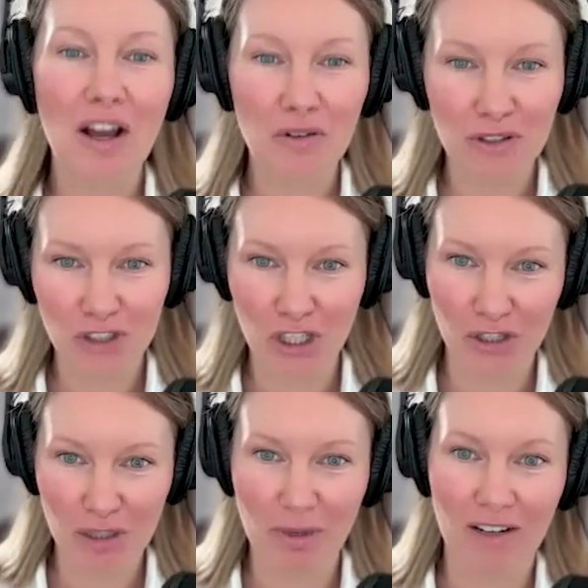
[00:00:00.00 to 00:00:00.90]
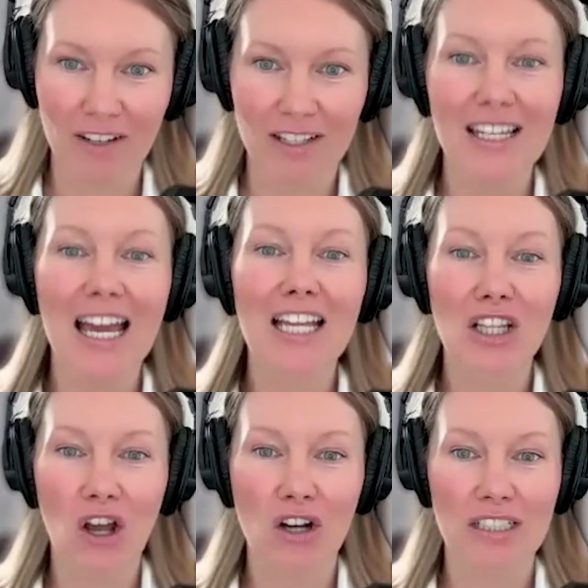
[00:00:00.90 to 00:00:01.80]
founder of Generous Benefits
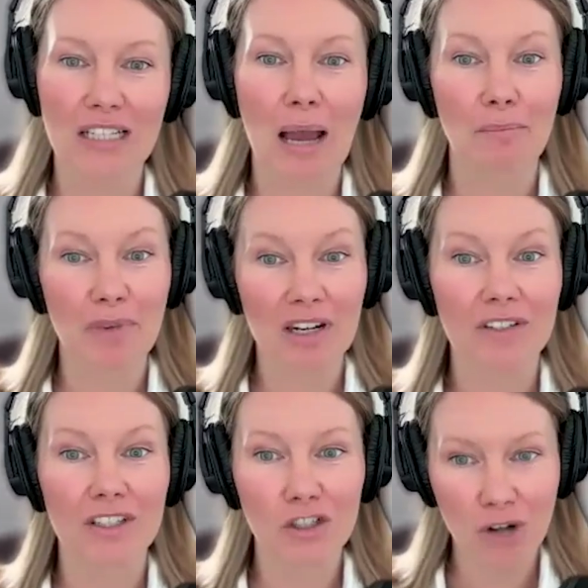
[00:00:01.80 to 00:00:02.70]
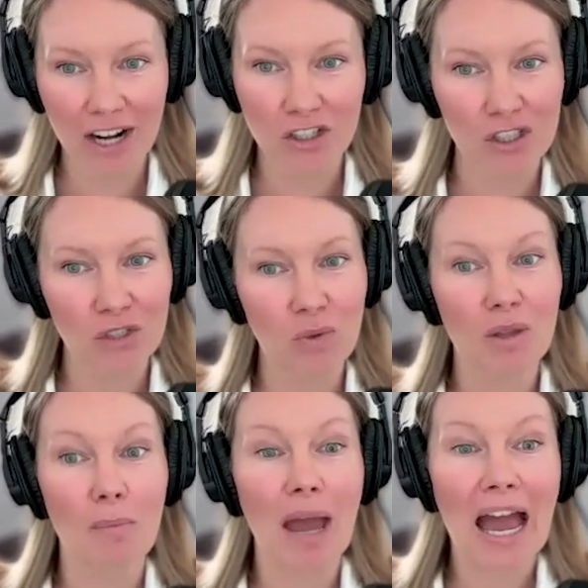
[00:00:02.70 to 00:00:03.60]
and longtime benefits strategist
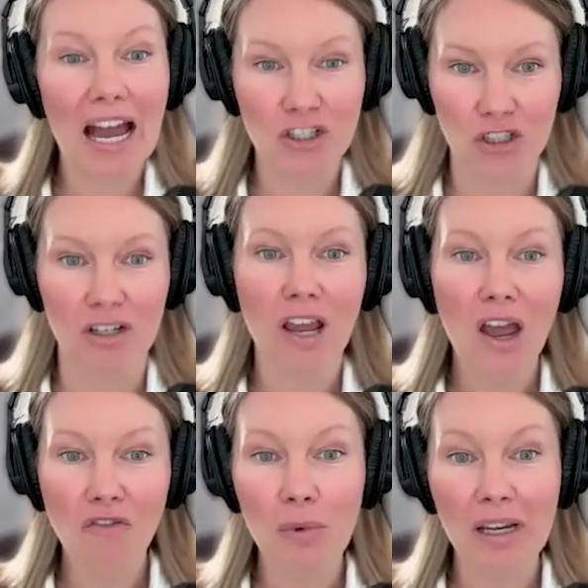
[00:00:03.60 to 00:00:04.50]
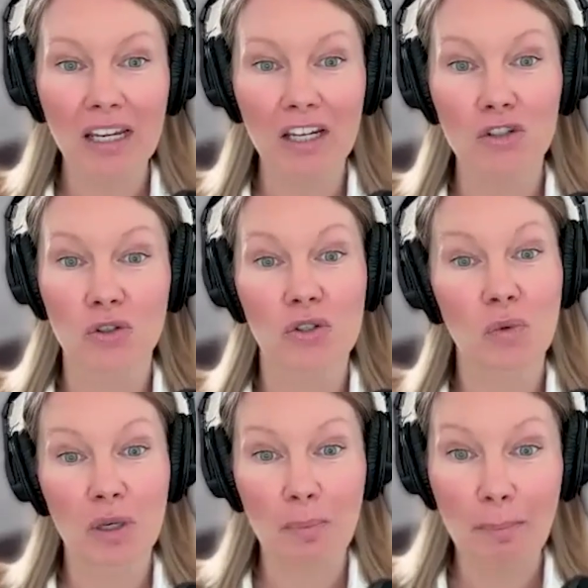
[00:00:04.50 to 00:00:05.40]
with a passion for making insurance
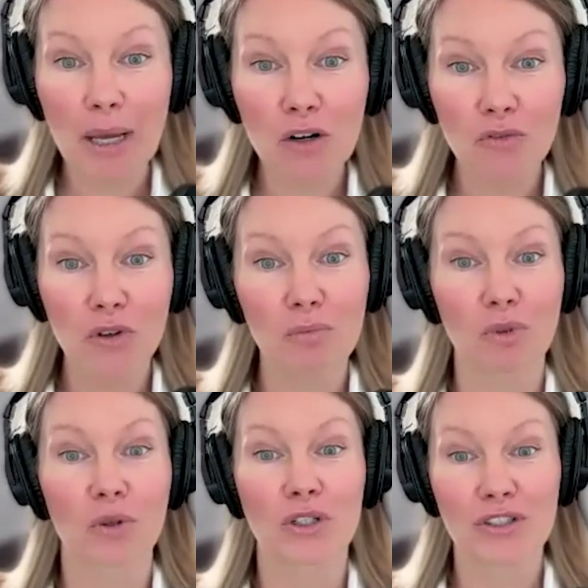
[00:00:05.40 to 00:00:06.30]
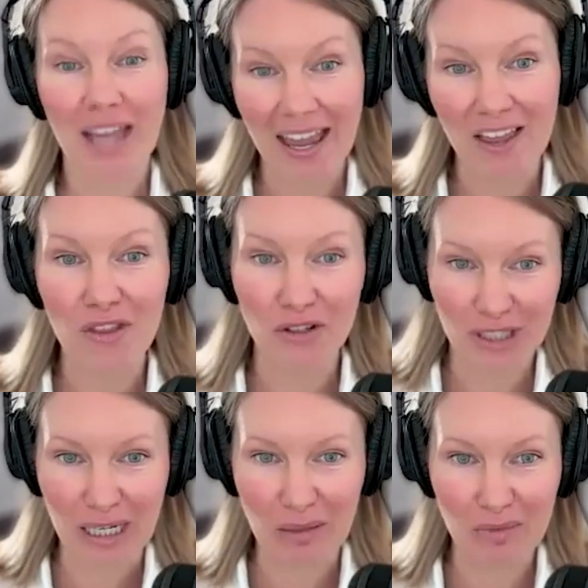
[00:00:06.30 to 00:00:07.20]
work better for employers and their
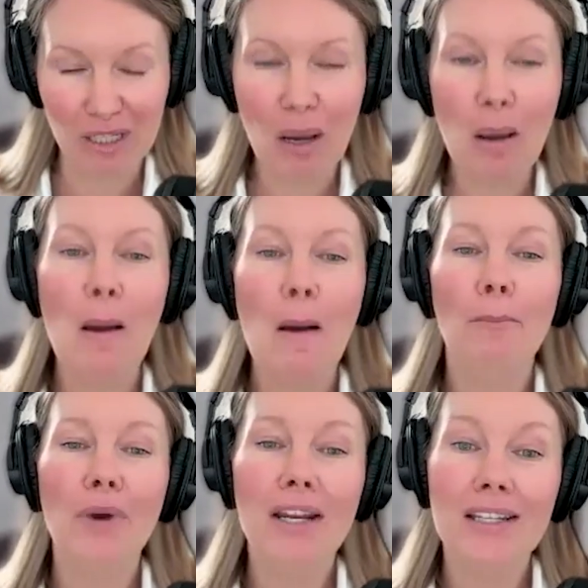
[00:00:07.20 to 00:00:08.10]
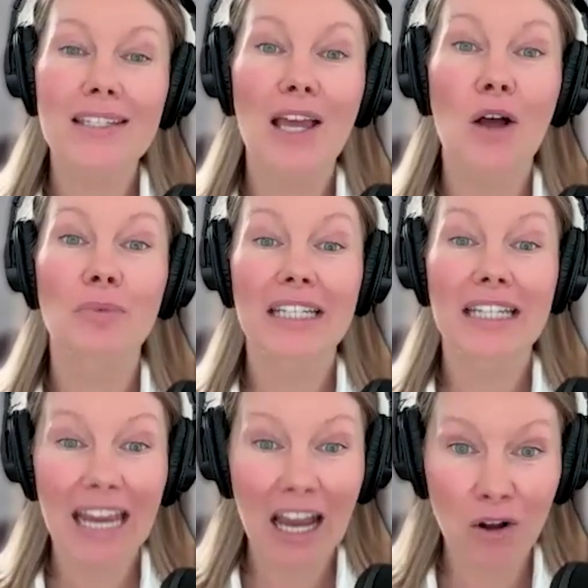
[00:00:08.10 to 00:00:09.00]
teams. Bret has helped
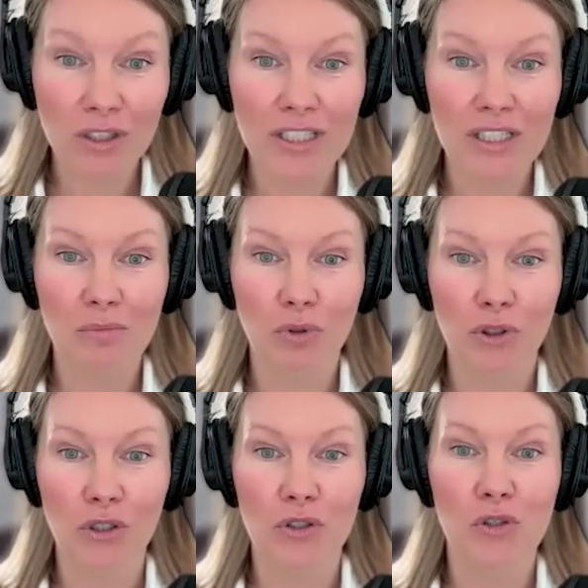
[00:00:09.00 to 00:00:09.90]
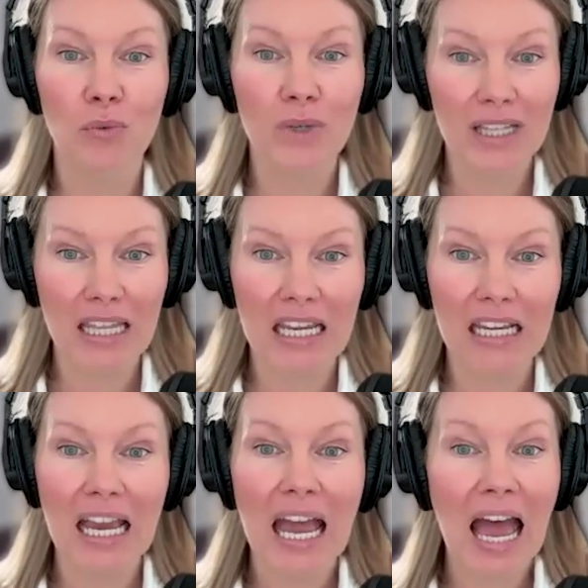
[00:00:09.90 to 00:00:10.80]
countless employers
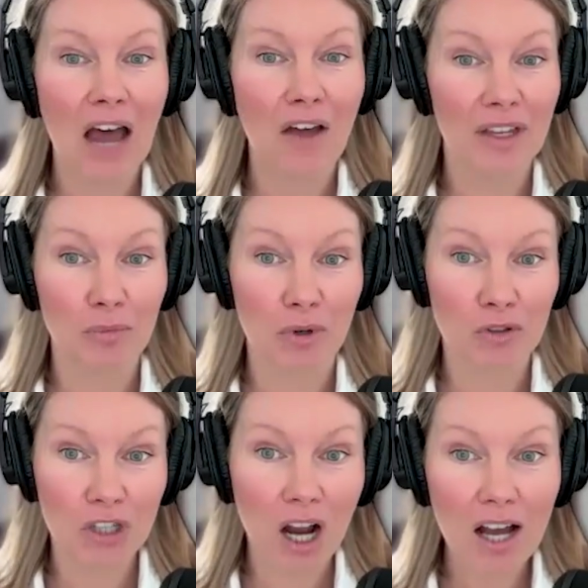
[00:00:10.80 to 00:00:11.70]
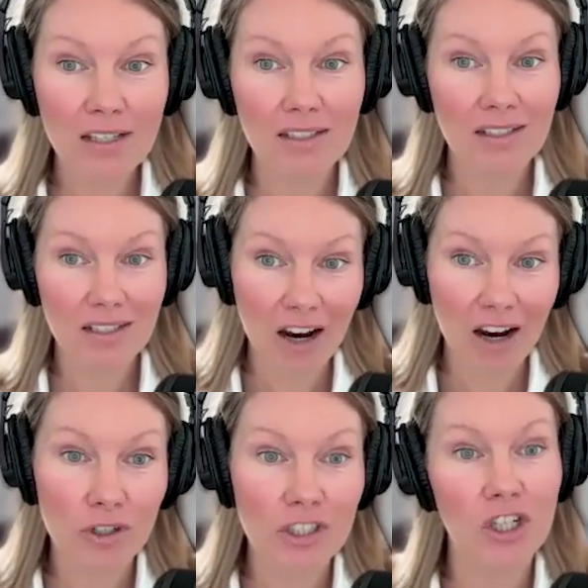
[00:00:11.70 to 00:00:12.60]
rethink how they approach cost,
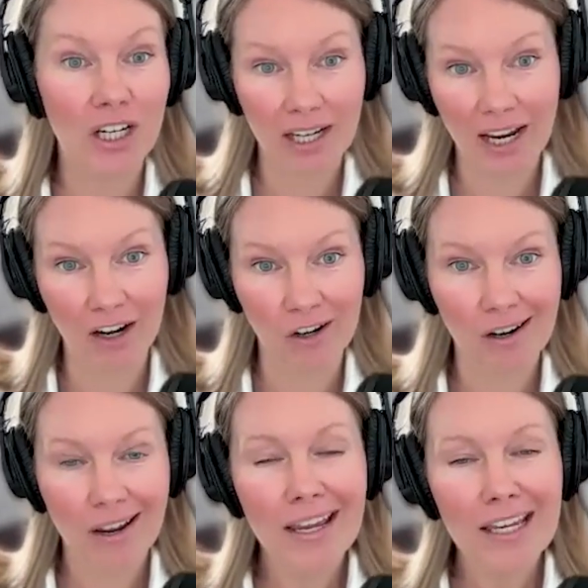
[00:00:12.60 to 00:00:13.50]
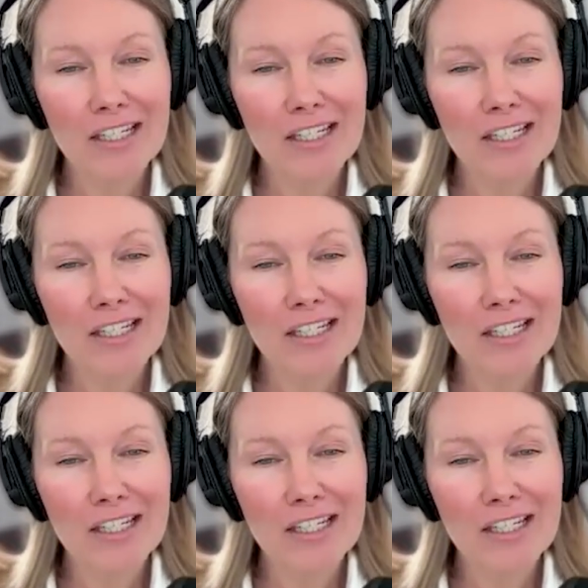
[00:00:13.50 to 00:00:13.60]
coverage, and care.